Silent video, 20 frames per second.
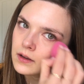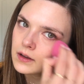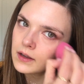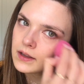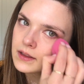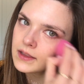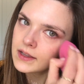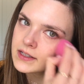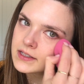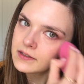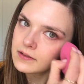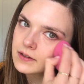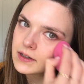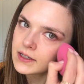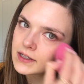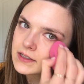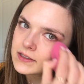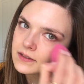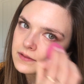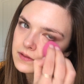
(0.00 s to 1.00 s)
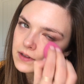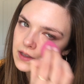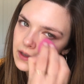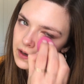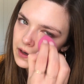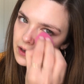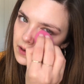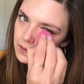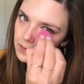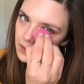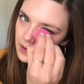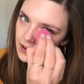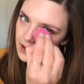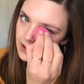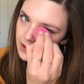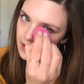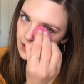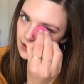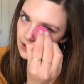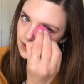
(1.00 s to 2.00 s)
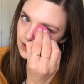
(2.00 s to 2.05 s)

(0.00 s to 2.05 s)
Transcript: And this one is a really good one.